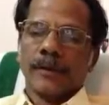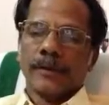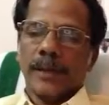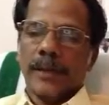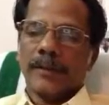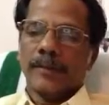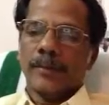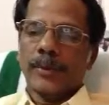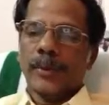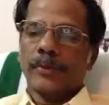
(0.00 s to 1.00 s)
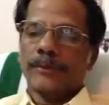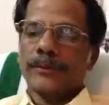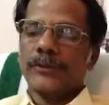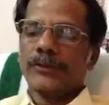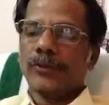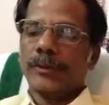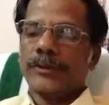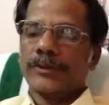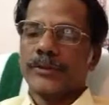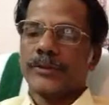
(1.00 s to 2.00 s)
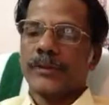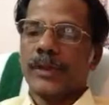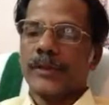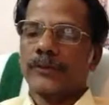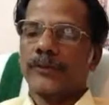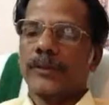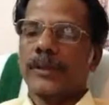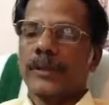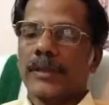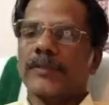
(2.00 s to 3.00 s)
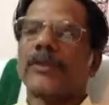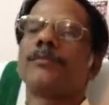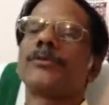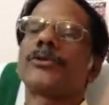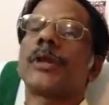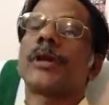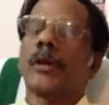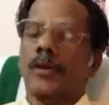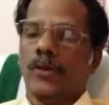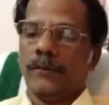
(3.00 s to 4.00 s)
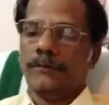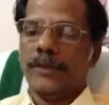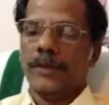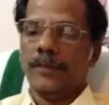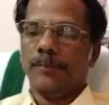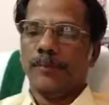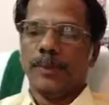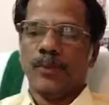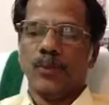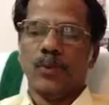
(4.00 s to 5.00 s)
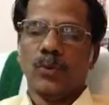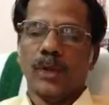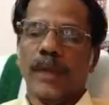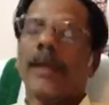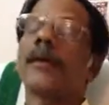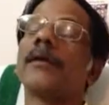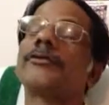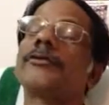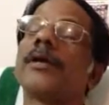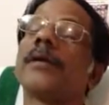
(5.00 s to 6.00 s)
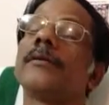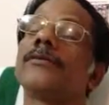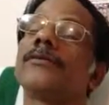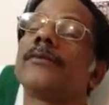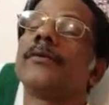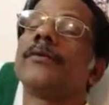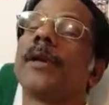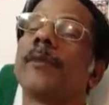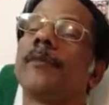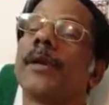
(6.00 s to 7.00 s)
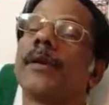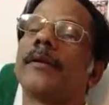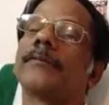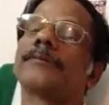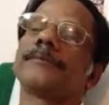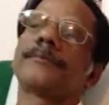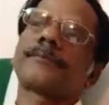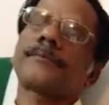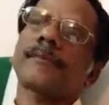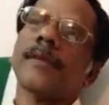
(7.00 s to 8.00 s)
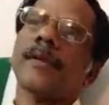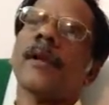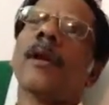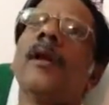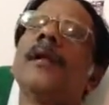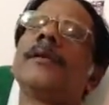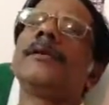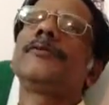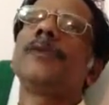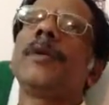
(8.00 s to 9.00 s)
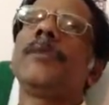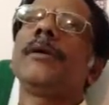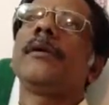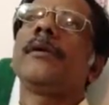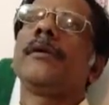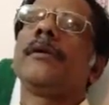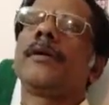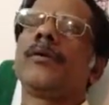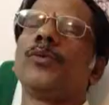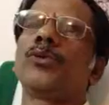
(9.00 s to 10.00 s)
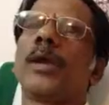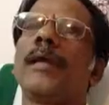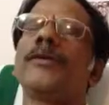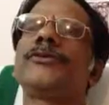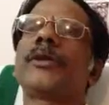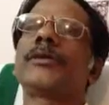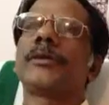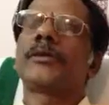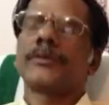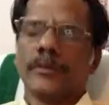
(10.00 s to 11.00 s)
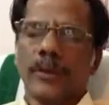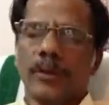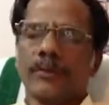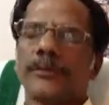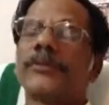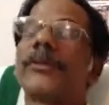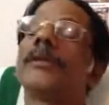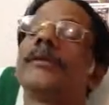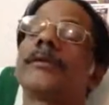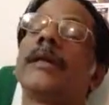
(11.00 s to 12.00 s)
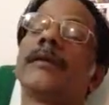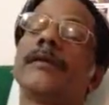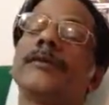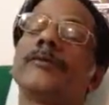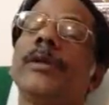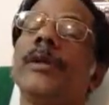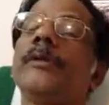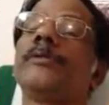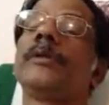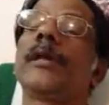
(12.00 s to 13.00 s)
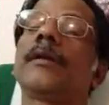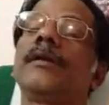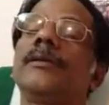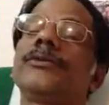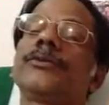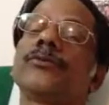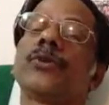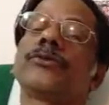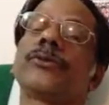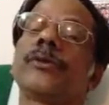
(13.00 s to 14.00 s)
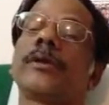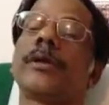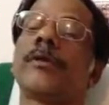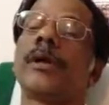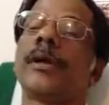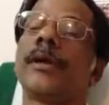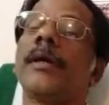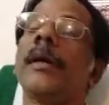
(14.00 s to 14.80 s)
The latter part of this Upanishad deals with the consumption of the embryo and its stages of development. These may be visualizations of the sages, and it is believed that this was written by